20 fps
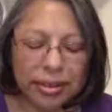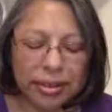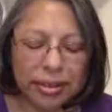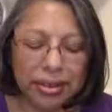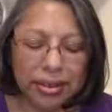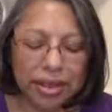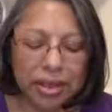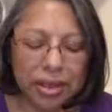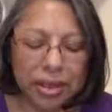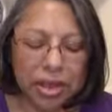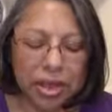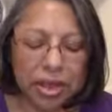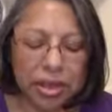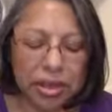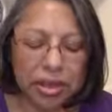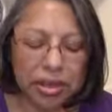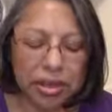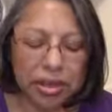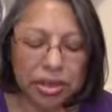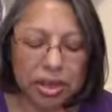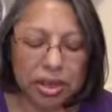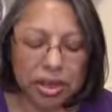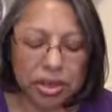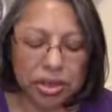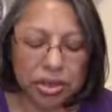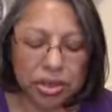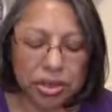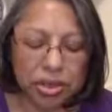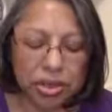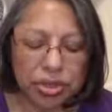turning your
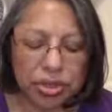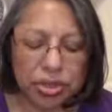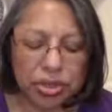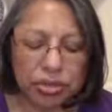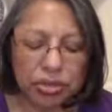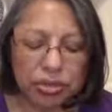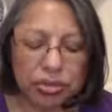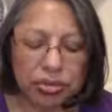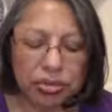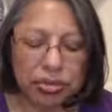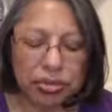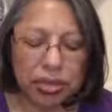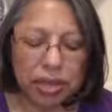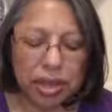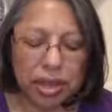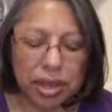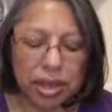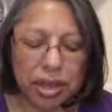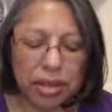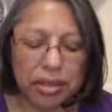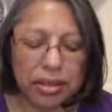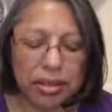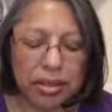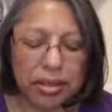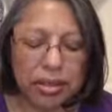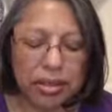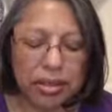attention to that